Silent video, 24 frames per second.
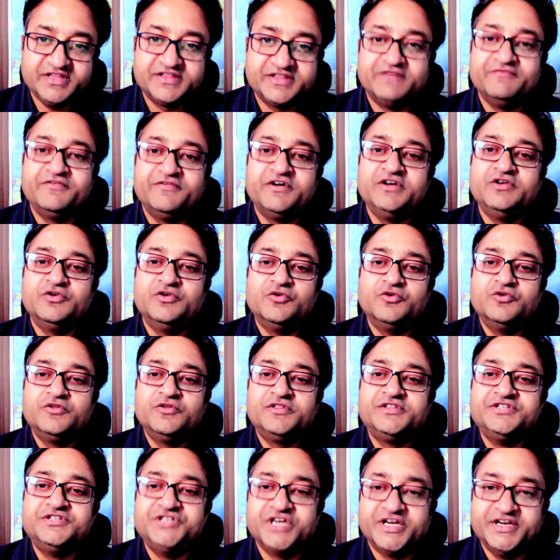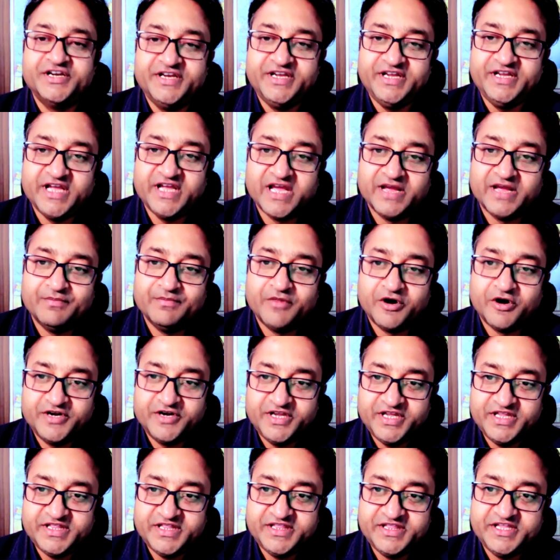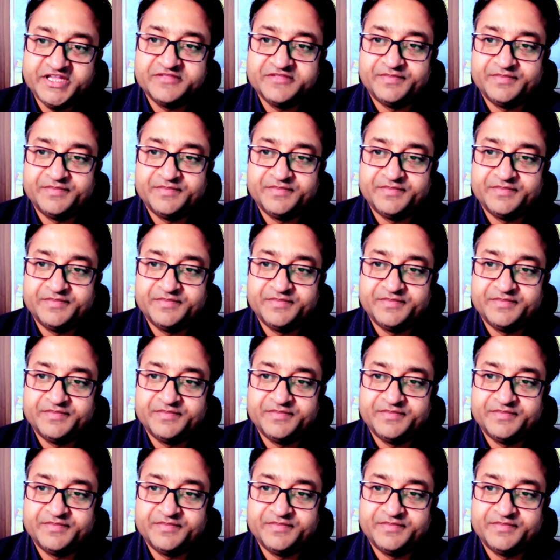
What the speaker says: someone whose journey embodies the